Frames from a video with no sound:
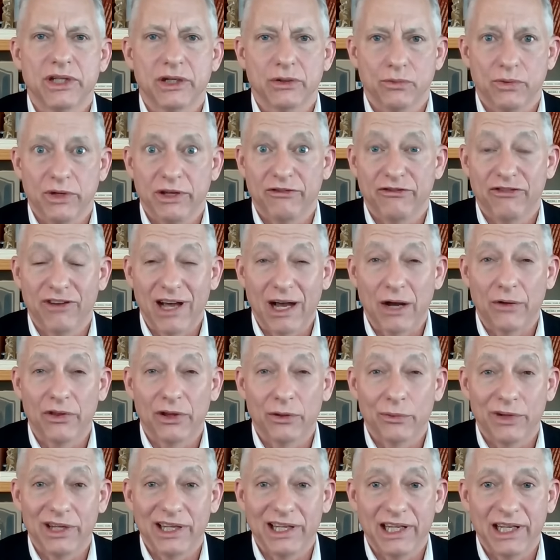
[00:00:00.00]
we found
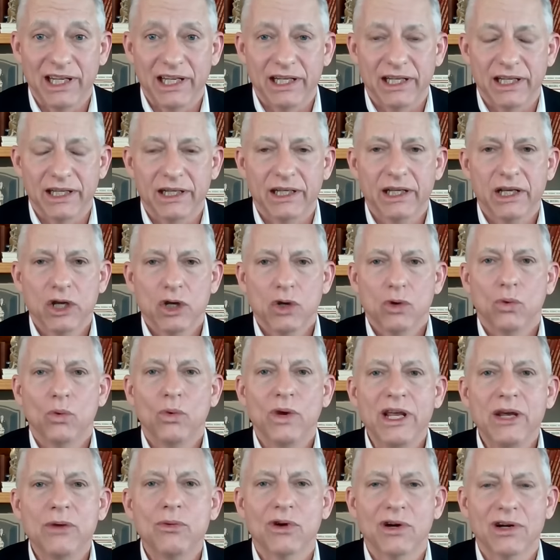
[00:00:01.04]
that we needed.
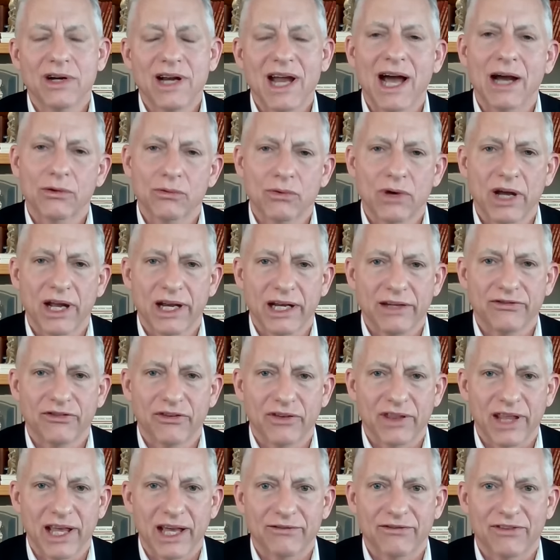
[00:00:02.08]
We were not ready for
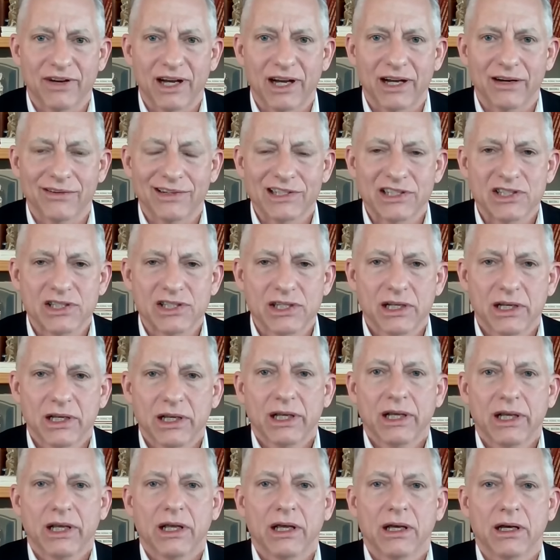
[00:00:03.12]
that virus
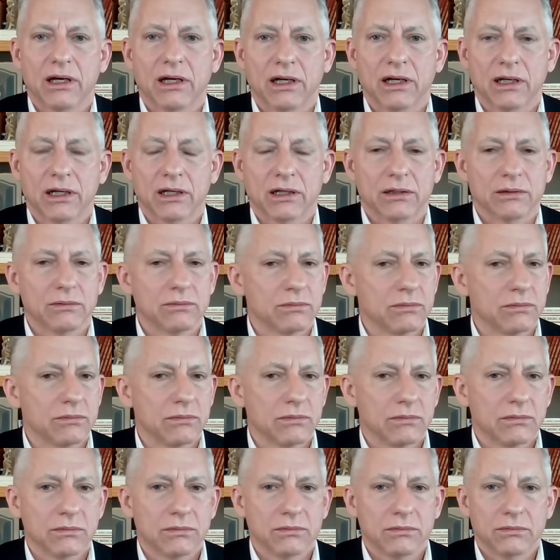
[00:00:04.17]

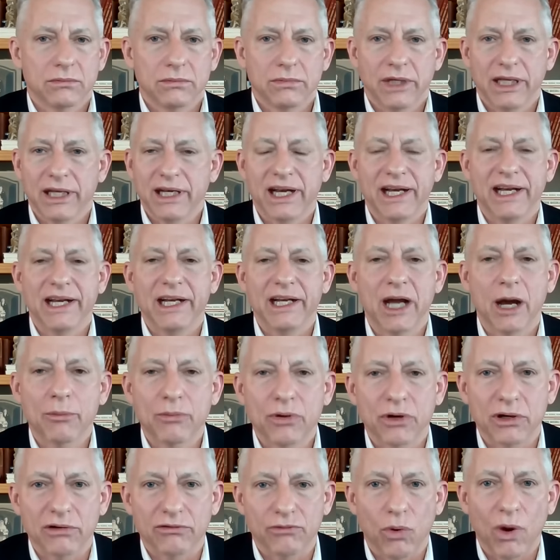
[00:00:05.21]
in any
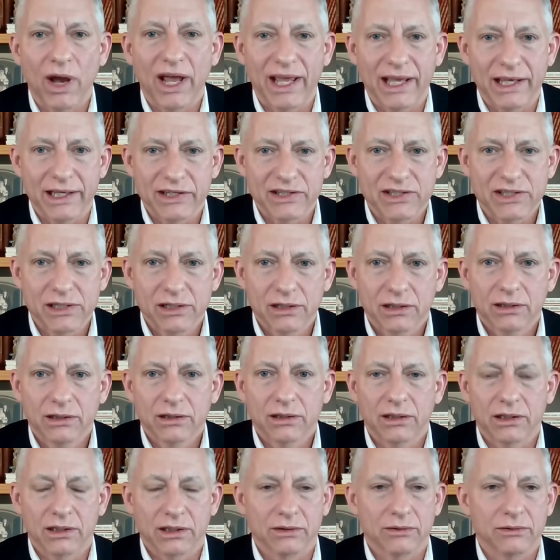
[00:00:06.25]
number of ways.
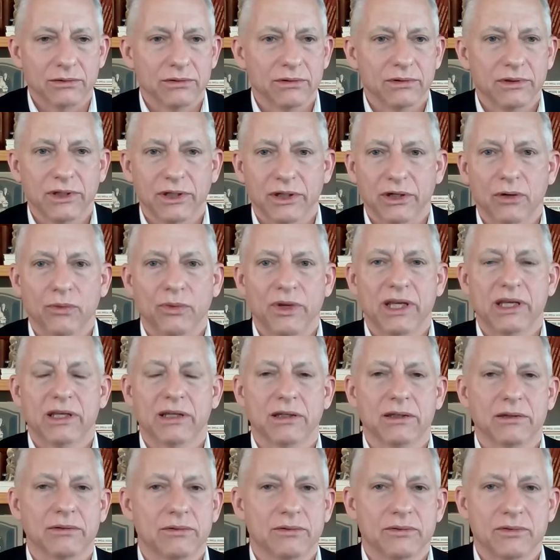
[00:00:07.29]
You know, we
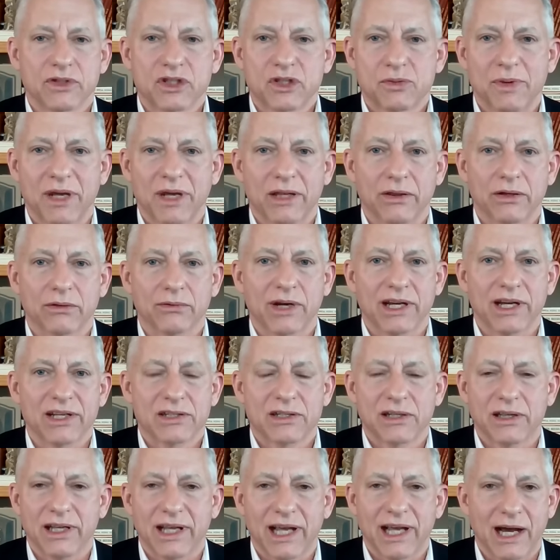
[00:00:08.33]
can spend the rest
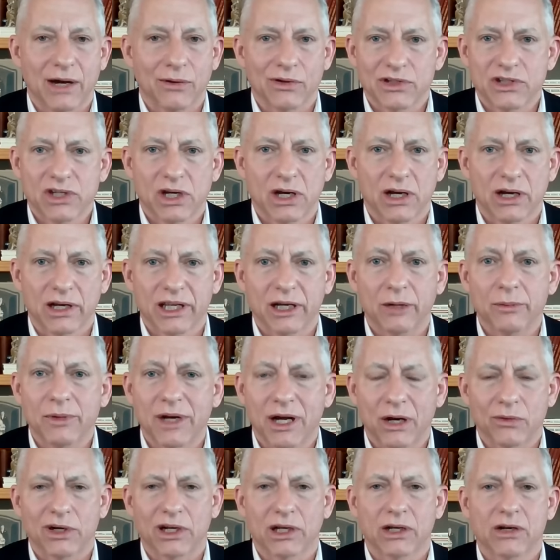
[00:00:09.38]
of the hour talking
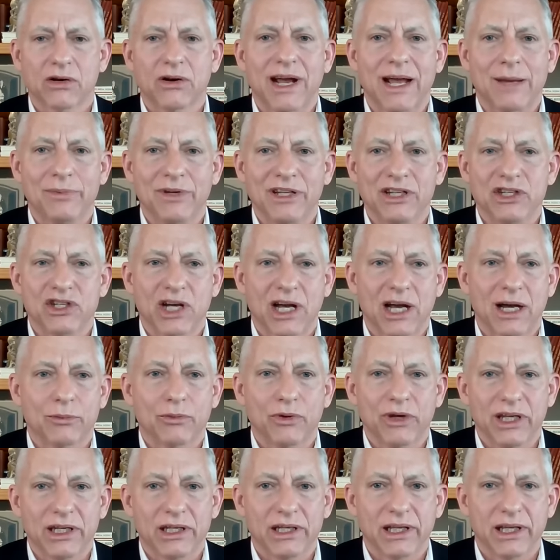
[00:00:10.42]
about what a crappy job
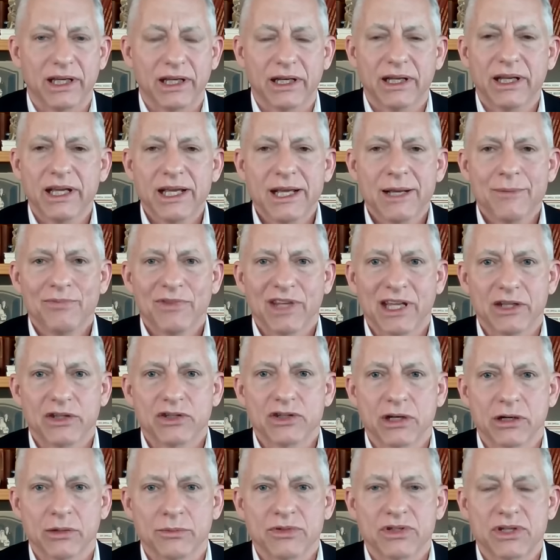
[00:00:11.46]
we did in
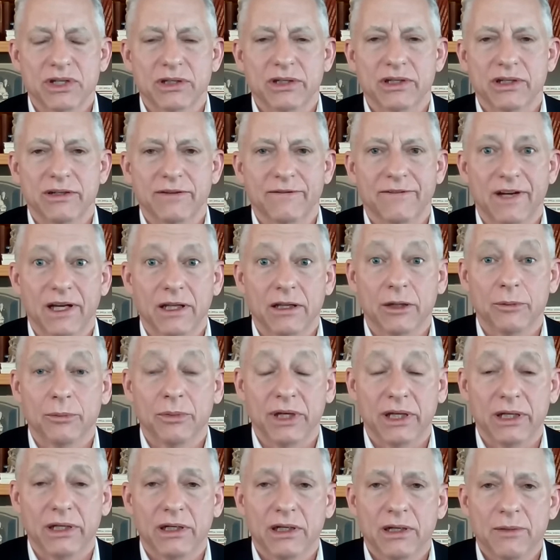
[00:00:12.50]
terms of the
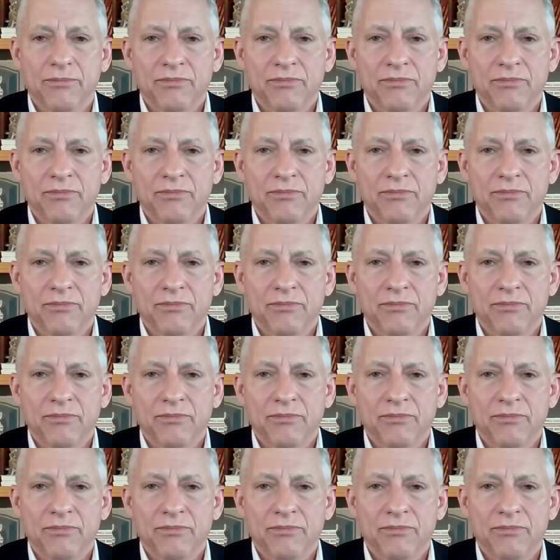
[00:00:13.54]
development